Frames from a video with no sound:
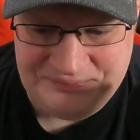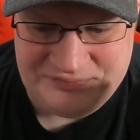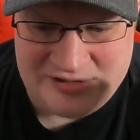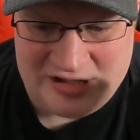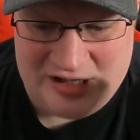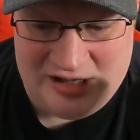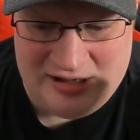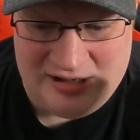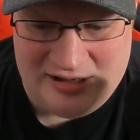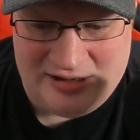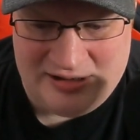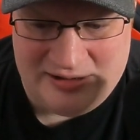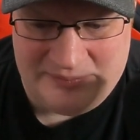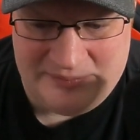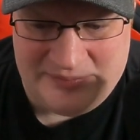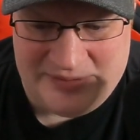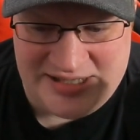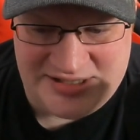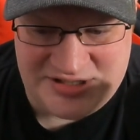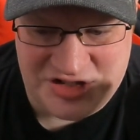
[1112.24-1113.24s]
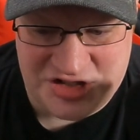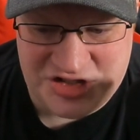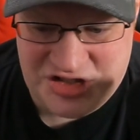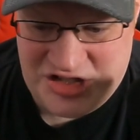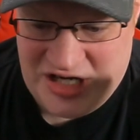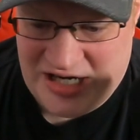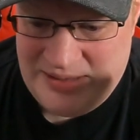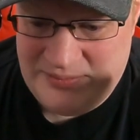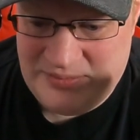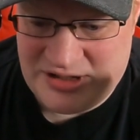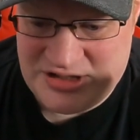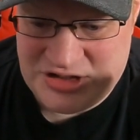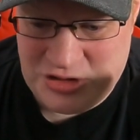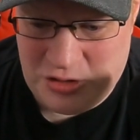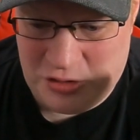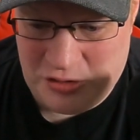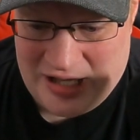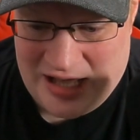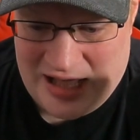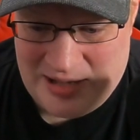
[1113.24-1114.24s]
Um, it's a shame that
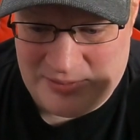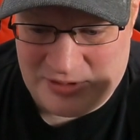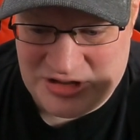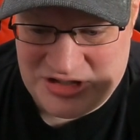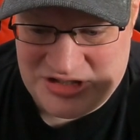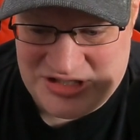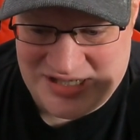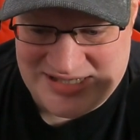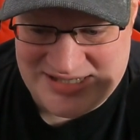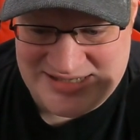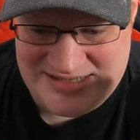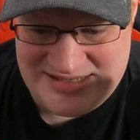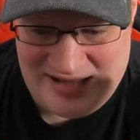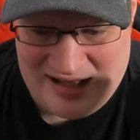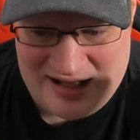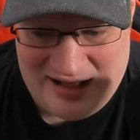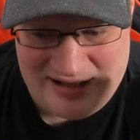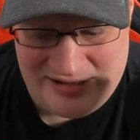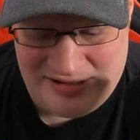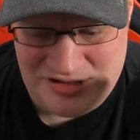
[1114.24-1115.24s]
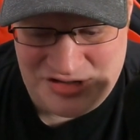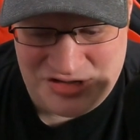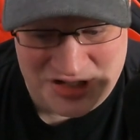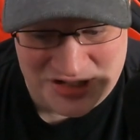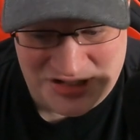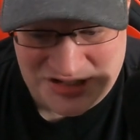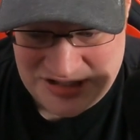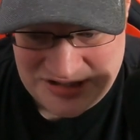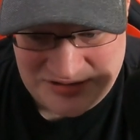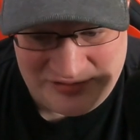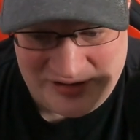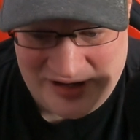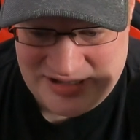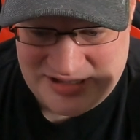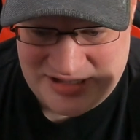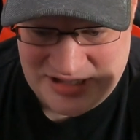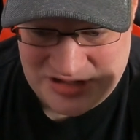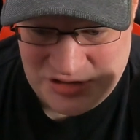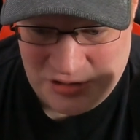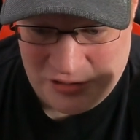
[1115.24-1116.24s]
Soul Calibur six died just as fast
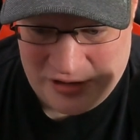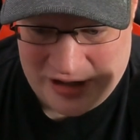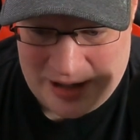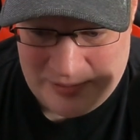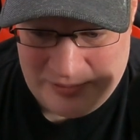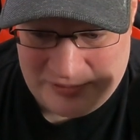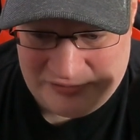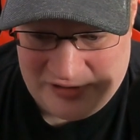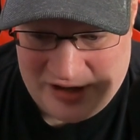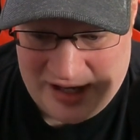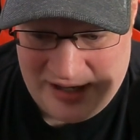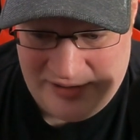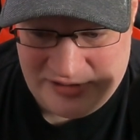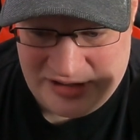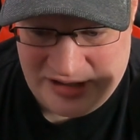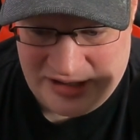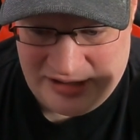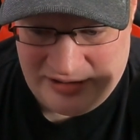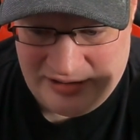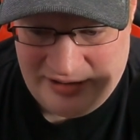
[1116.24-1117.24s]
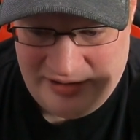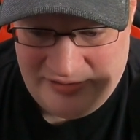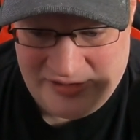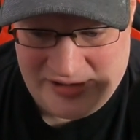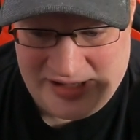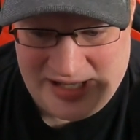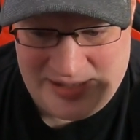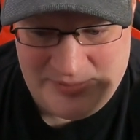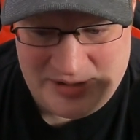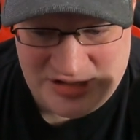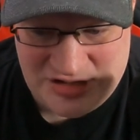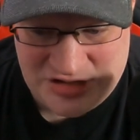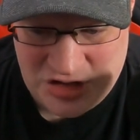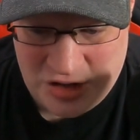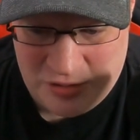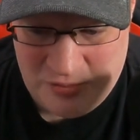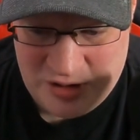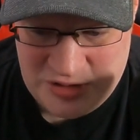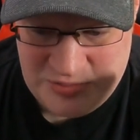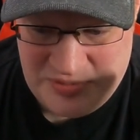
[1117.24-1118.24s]
as Soul Calibur five did. The game had so
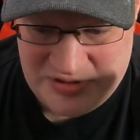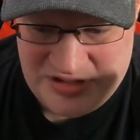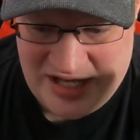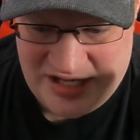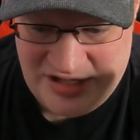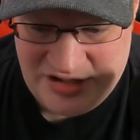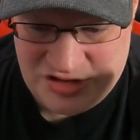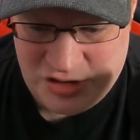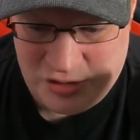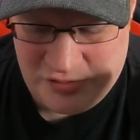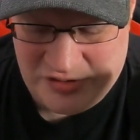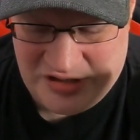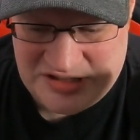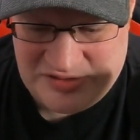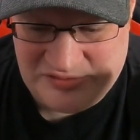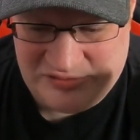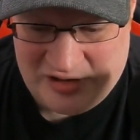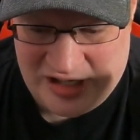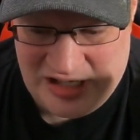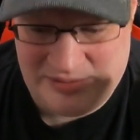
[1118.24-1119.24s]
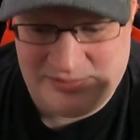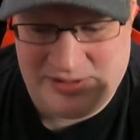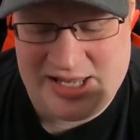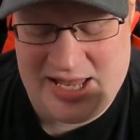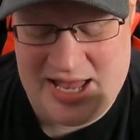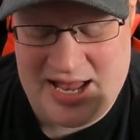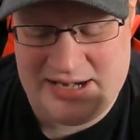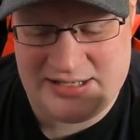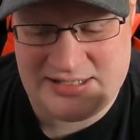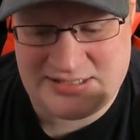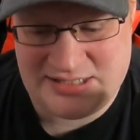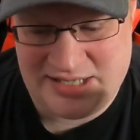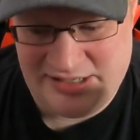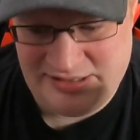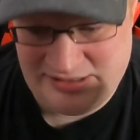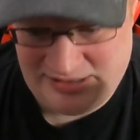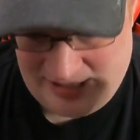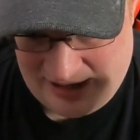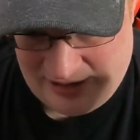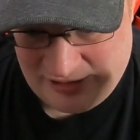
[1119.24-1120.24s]
much potential with its fighting mechanics
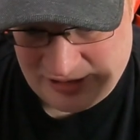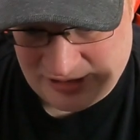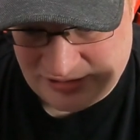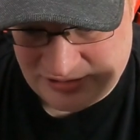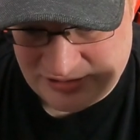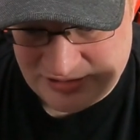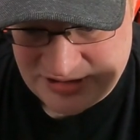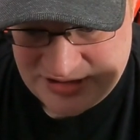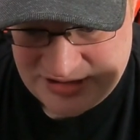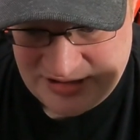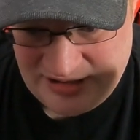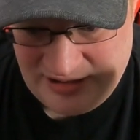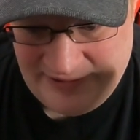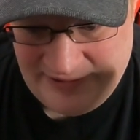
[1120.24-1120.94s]
and characters.